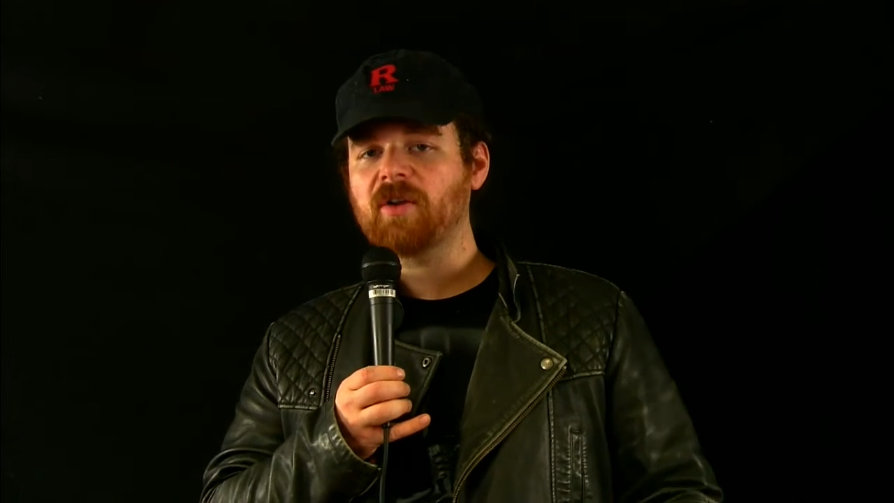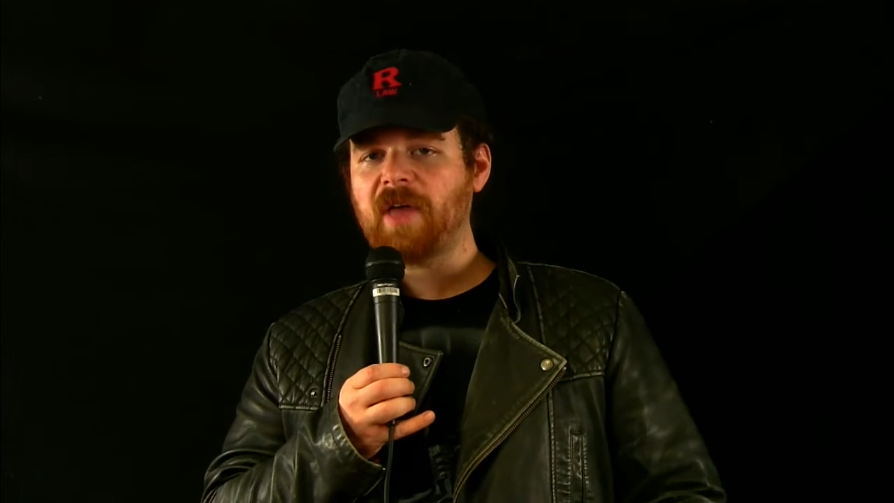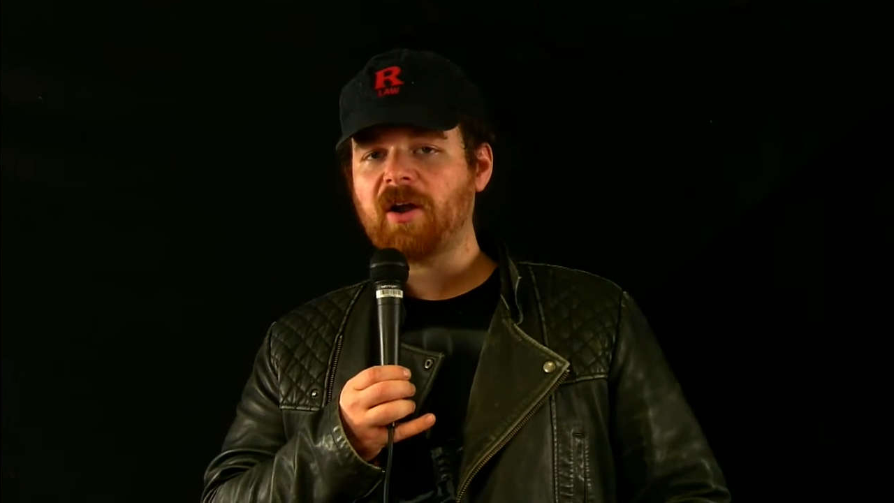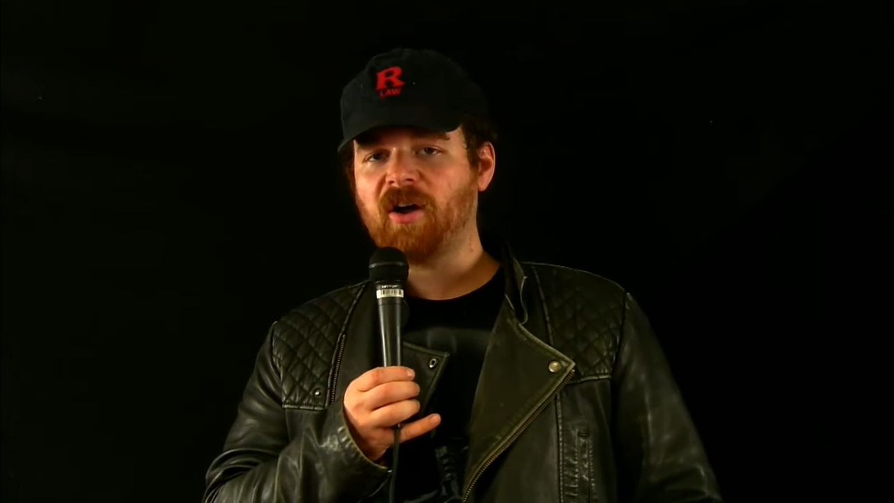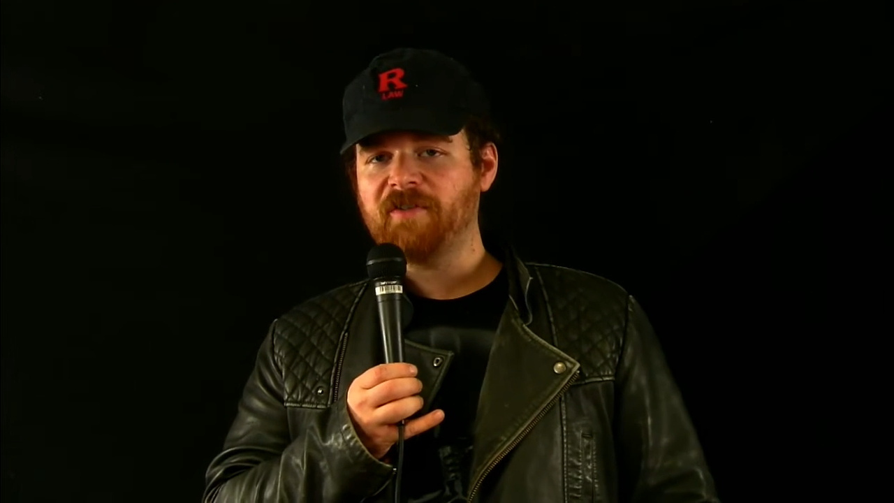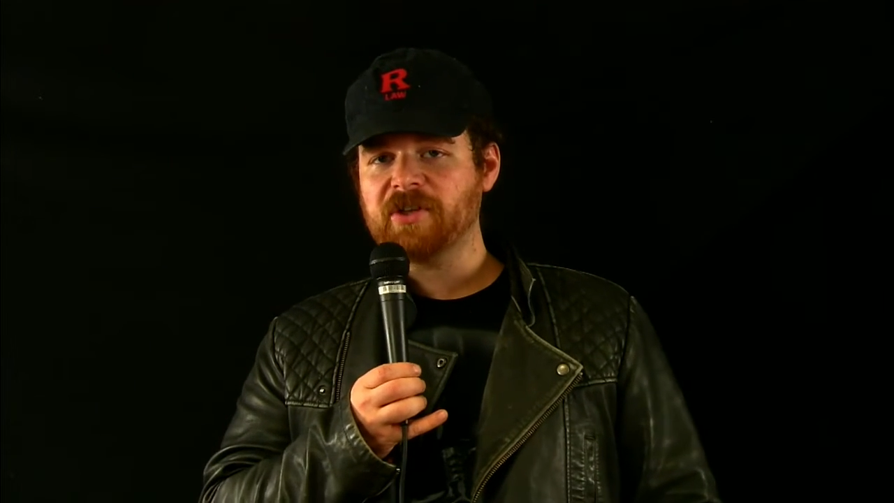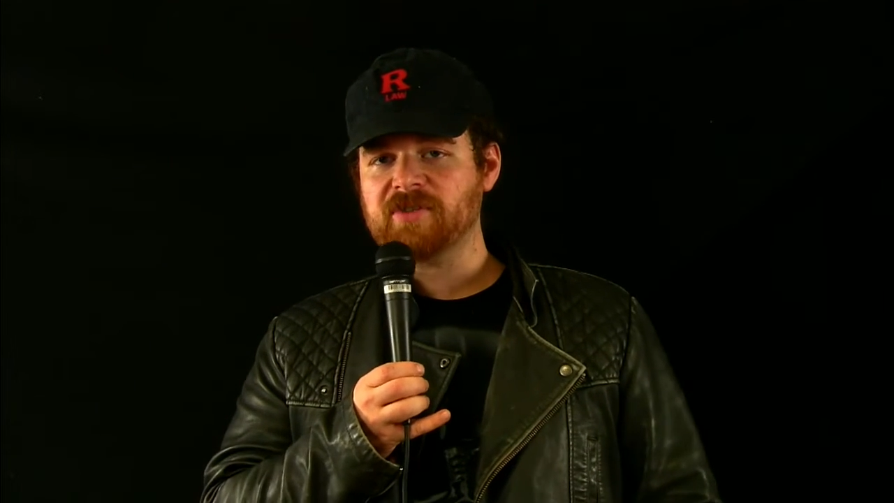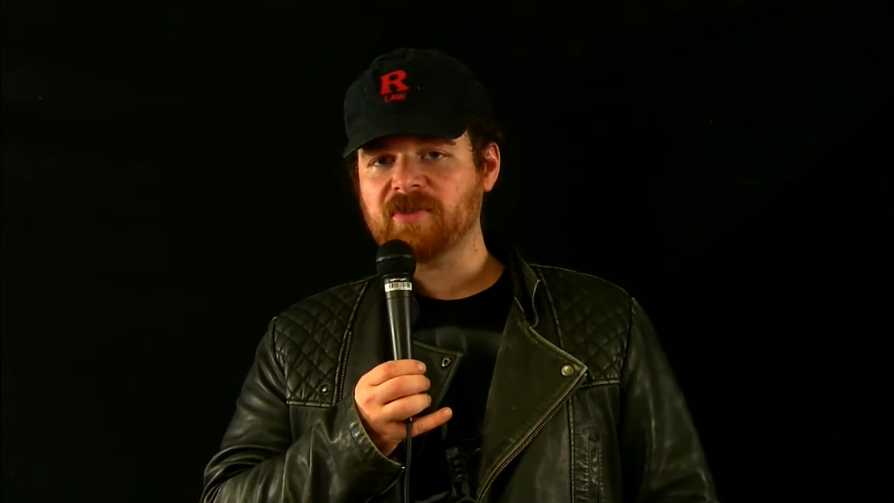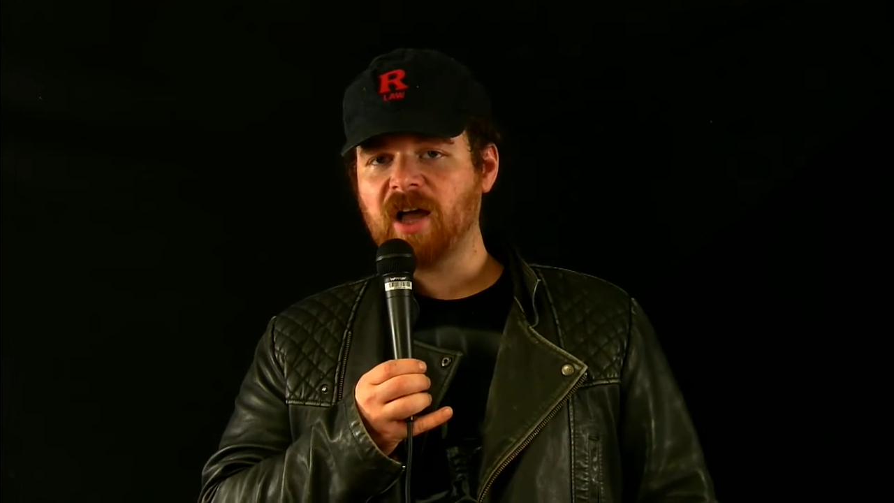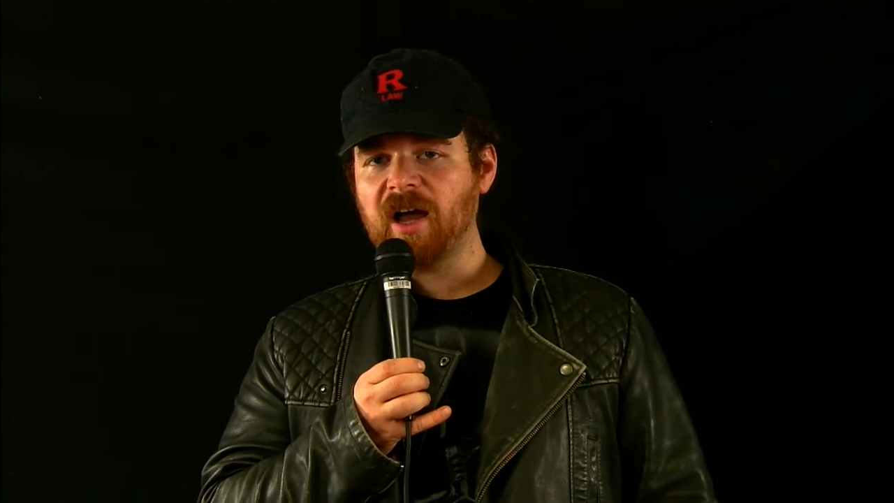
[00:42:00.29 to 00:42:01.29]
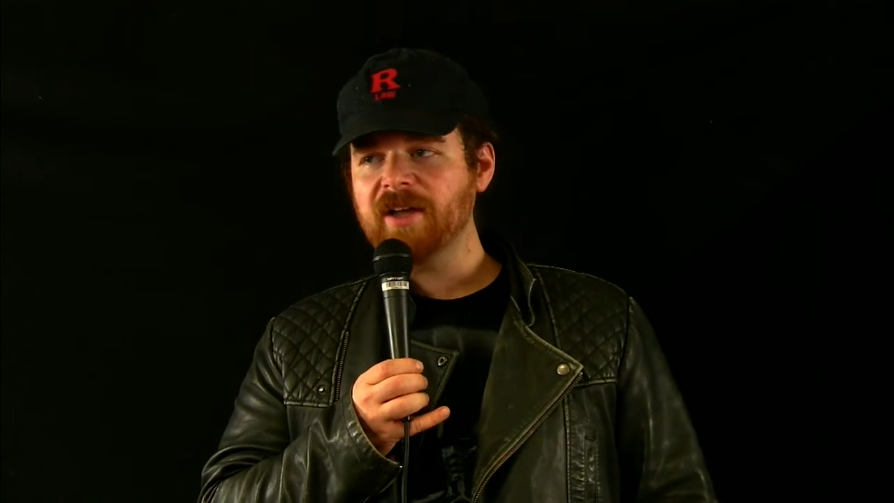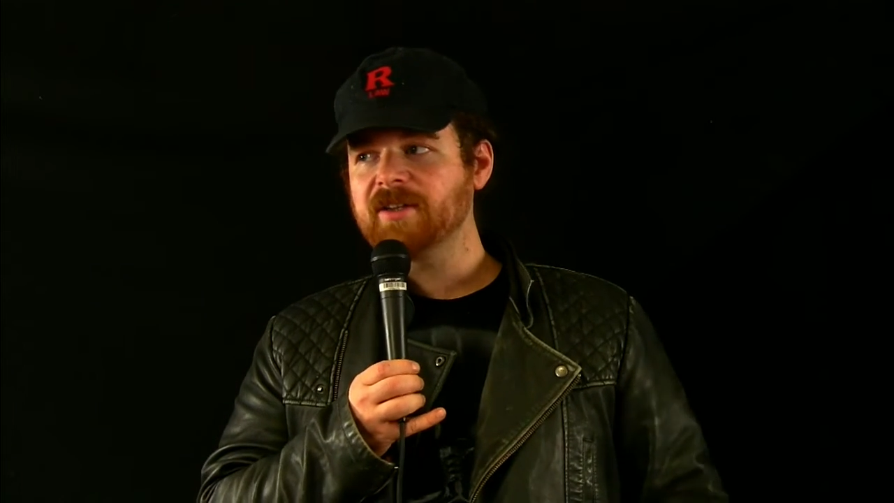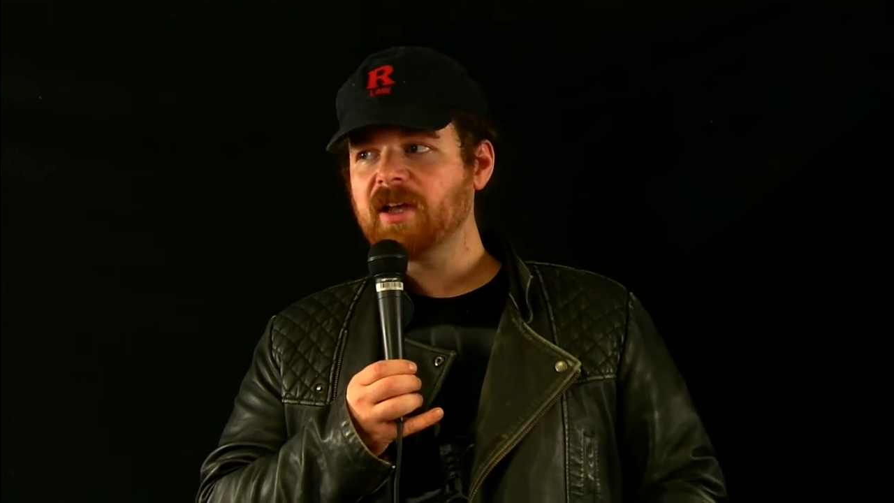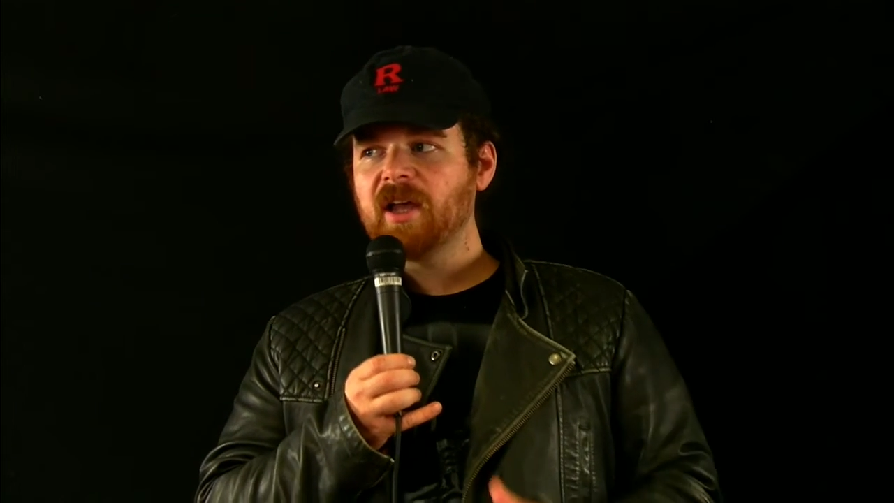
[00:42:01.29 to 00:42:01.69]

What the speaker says: of that offensive line,